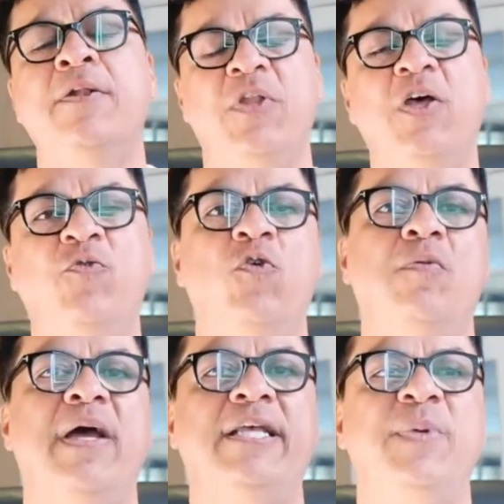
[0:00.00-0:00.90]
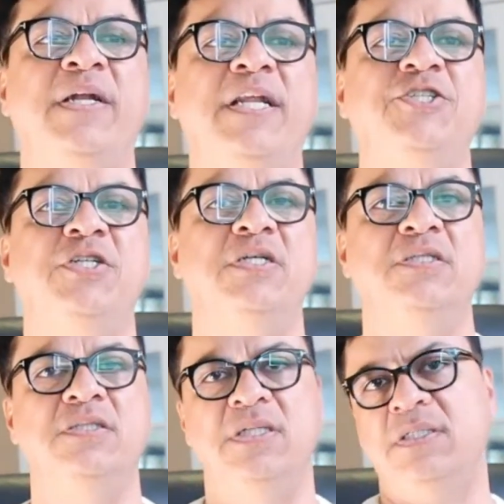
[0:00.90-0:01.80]
Therefore, my expectation
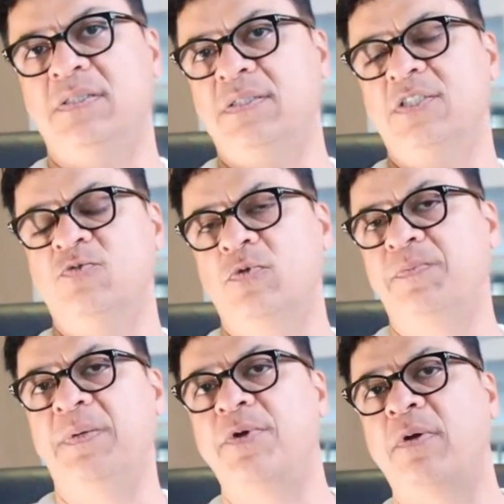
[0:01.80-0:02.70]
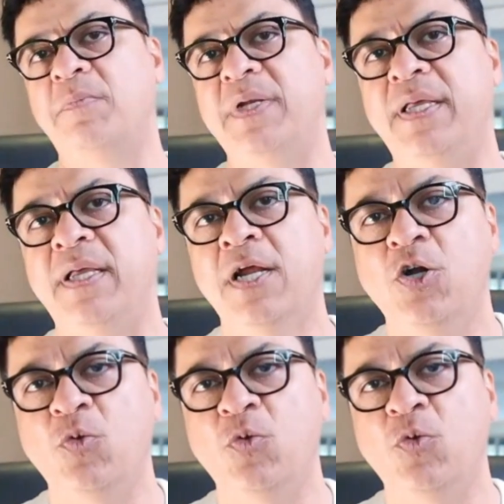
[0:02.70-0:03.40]
is that this would be probably